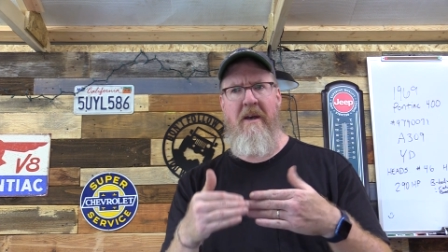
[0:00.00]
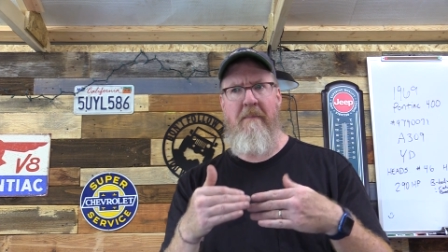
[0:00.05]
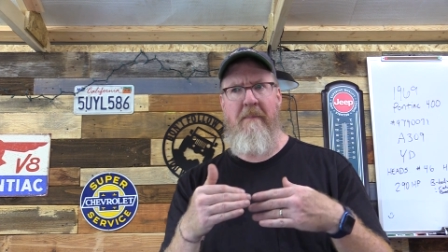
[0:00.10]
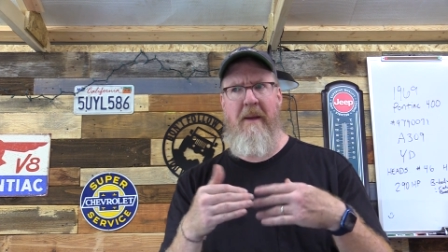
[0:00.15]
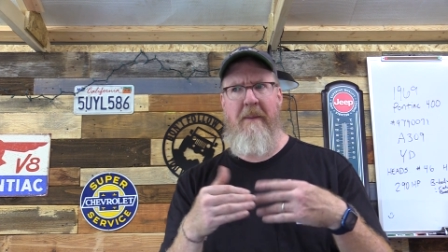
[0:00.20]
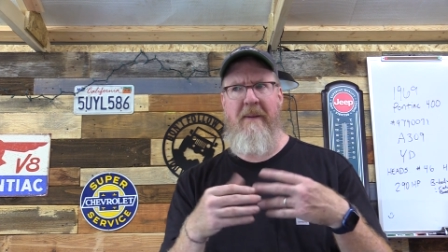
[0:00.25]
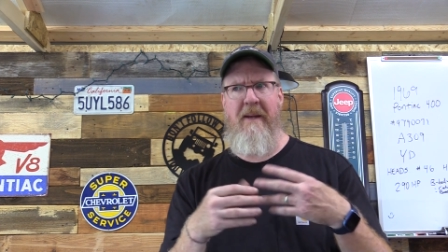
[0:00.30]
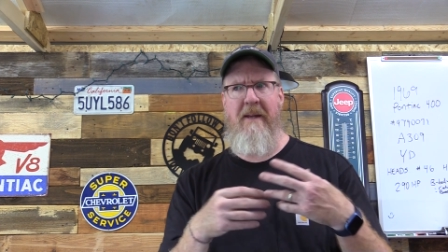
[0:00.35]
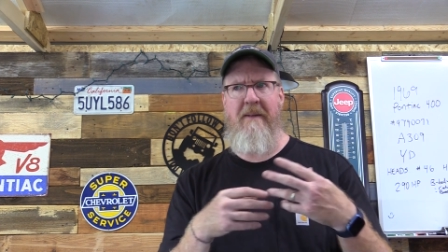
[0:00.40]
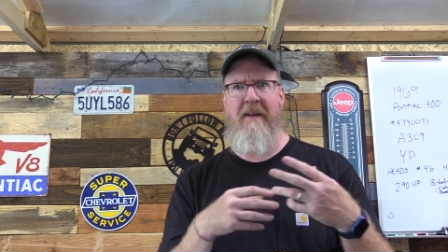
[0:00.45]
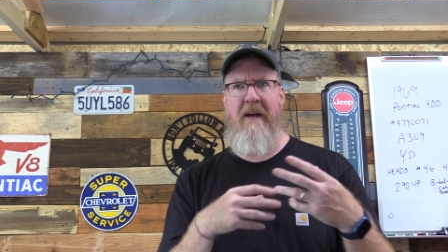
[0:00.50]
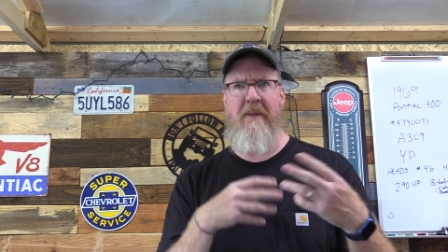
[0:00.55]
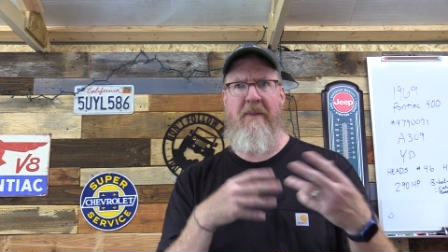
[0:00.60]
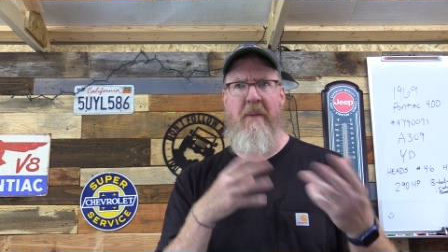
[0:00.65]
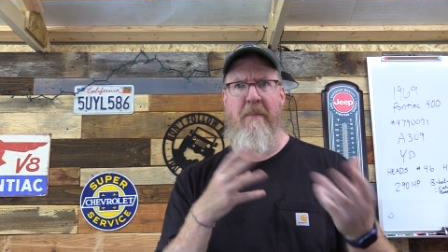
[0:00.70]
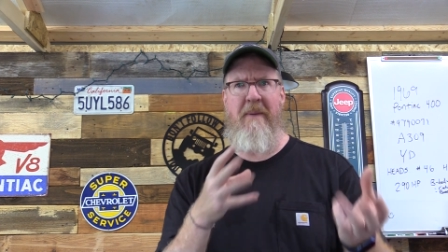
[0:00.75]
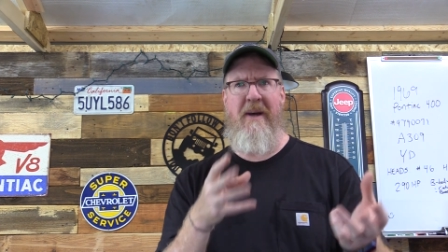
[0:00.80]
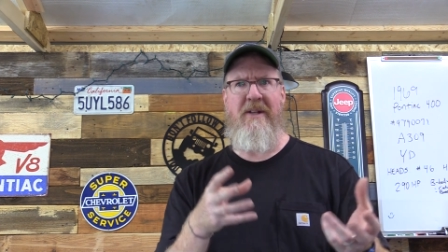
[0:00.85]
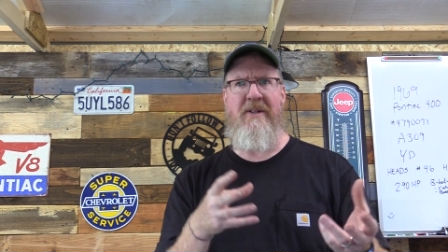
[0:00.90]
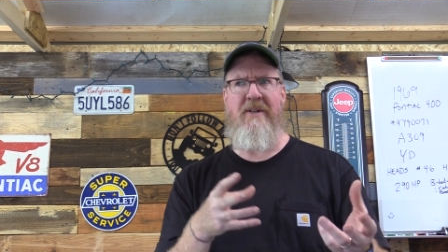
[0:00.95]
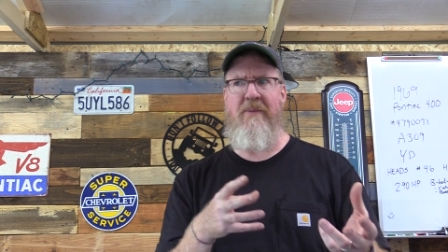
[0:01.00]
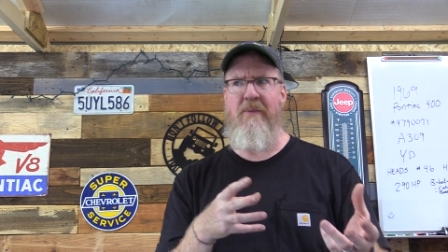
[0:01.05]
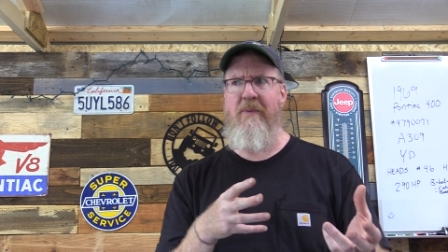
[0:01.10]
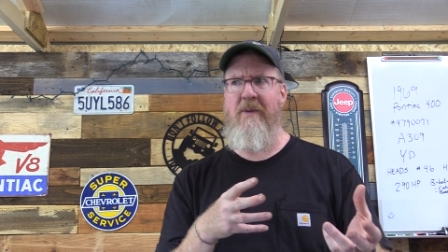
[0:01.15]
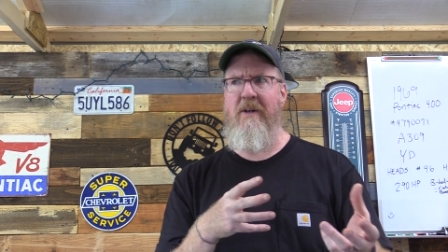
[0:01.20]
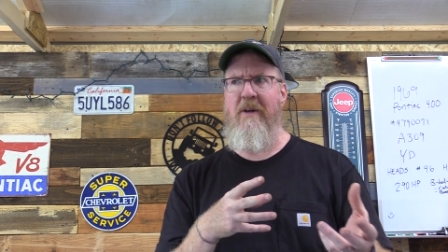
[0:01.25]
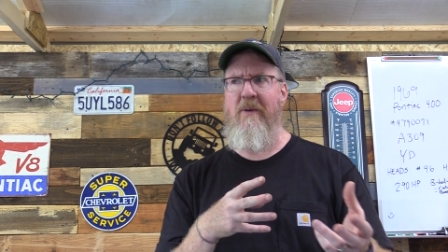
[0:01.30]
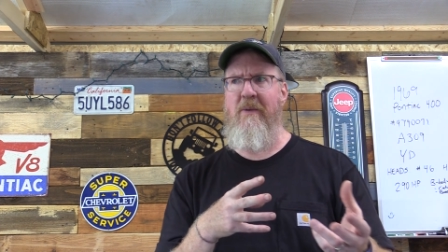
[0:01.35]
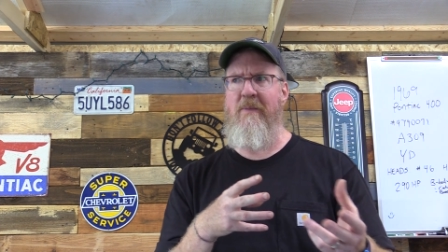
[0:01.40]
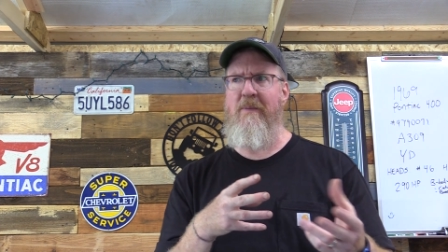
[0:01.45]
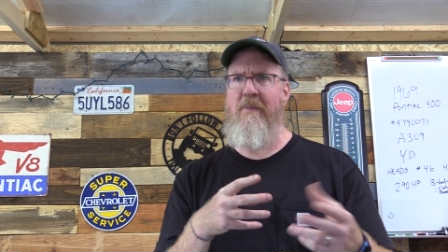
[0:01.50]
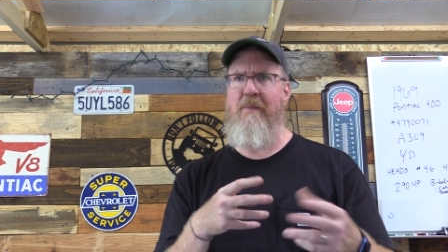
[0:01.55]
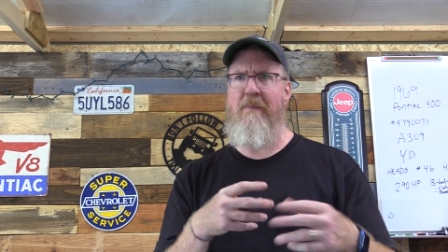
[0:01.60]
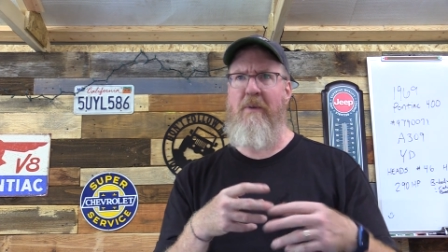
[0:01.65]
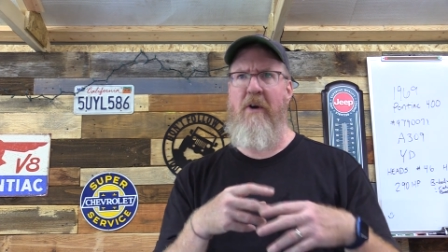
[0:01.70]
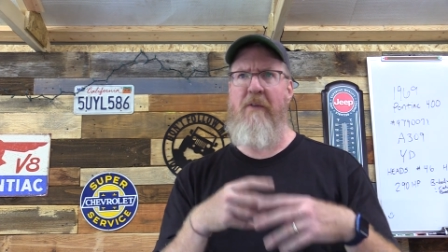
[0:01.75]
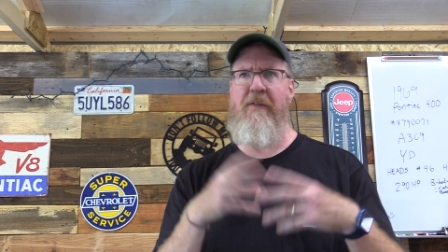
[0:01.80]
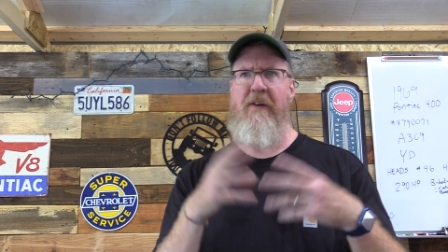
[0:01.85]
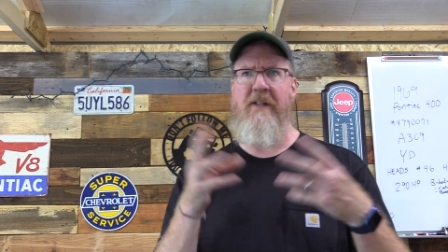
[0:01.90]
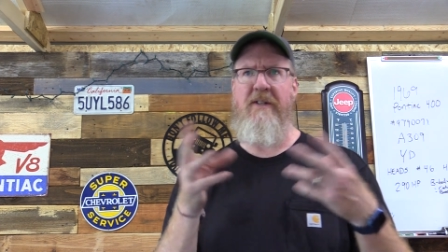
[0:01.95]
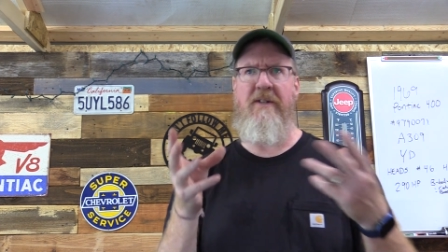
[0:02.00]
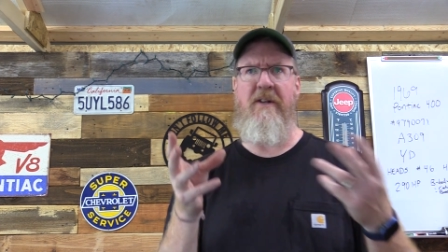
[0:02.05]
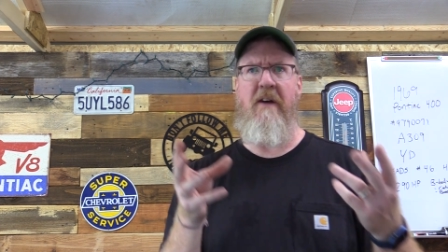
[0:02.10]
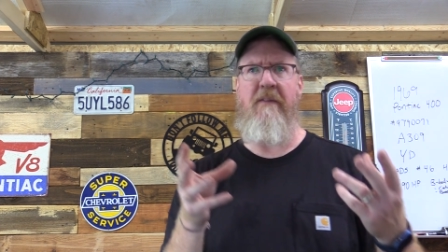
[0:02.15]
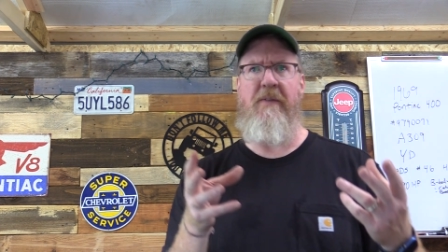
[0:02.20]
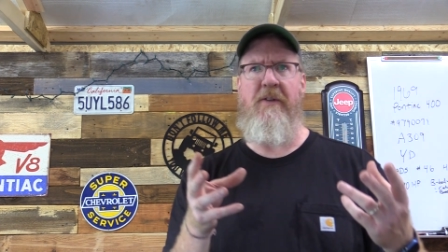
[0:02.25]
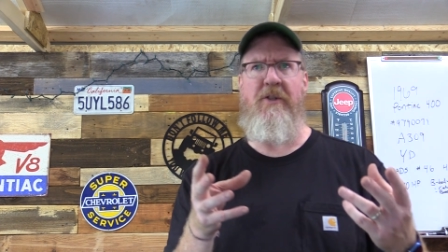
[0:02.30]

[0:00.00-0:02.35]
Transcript: maybe not the best, you know, perfect stuff